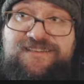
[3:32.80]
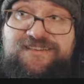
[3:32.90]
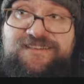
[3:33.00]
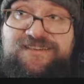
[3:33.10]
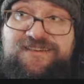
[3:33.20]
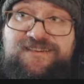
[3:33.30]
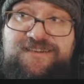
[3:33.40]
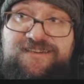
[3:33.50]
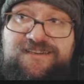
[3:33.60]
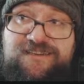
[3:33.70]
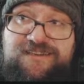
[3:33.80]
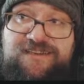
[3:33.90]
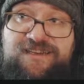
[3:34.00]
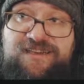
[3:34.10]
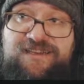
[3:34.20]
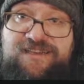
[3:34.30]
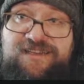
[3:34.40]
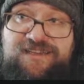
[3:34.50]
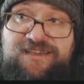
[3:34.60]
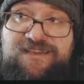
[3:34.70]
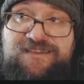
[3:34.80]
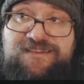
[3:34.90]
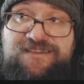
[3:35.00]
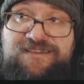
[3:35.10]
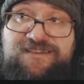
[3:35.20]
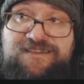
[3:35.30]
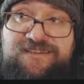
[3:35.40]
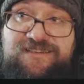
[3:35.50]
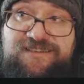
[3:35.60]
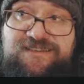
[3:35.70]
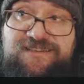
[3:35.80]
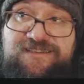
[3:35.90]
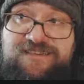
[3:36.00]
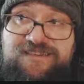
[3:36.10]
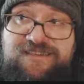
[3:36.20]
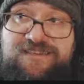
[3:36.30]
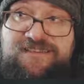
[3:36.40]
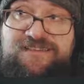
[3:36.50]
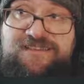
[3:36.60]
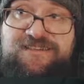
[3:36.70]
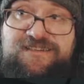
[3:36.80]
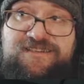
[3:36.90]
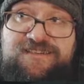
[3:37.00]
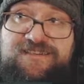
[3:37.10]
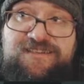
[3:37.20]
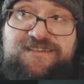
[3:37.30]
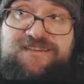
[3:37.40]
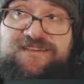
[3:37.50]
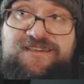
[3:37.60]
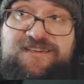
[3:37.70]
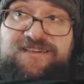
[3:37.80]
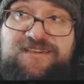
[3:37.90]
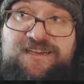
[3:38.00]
[no speech]